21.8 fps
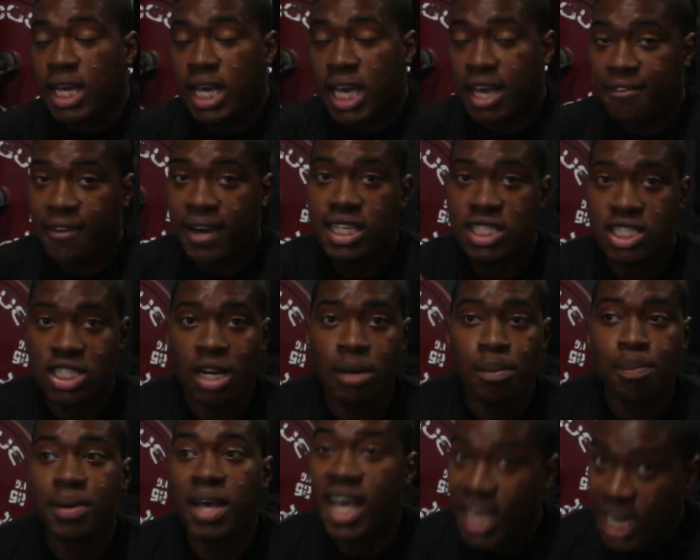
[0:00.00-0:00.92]
If I
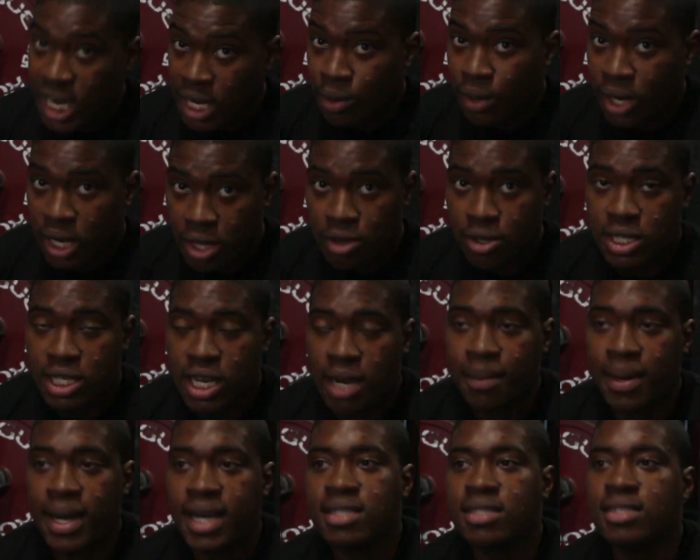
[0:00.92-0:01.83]
jump any one of those
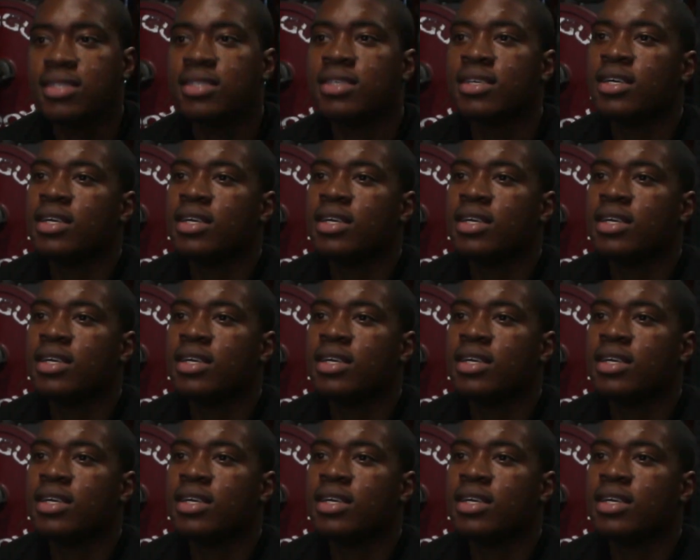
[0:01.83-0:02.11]
commands,